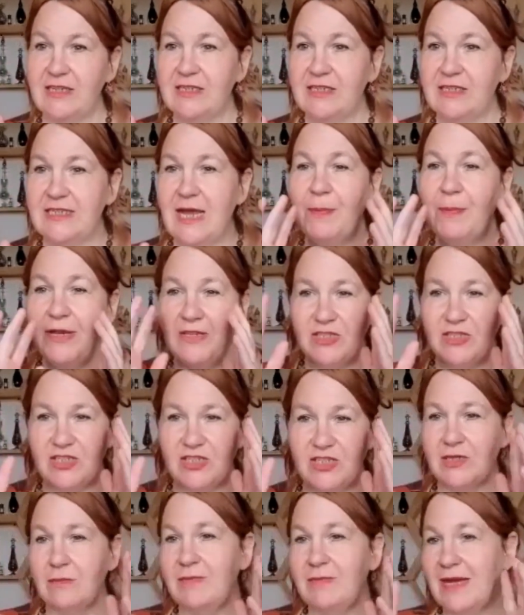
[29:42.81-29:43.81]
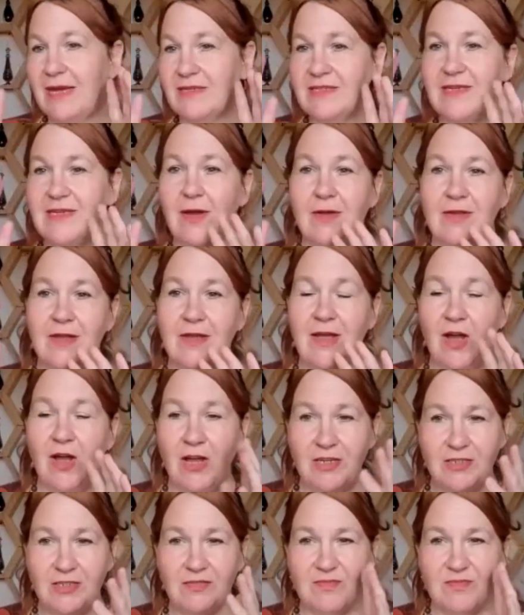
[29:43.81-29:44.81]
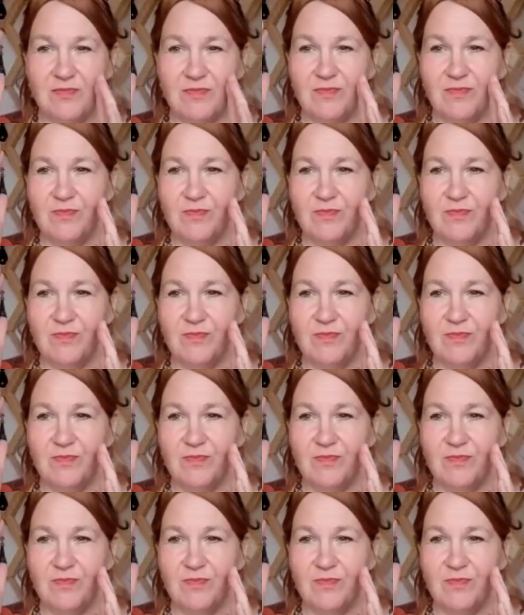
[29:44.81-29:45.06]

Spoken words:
tap into them that kind of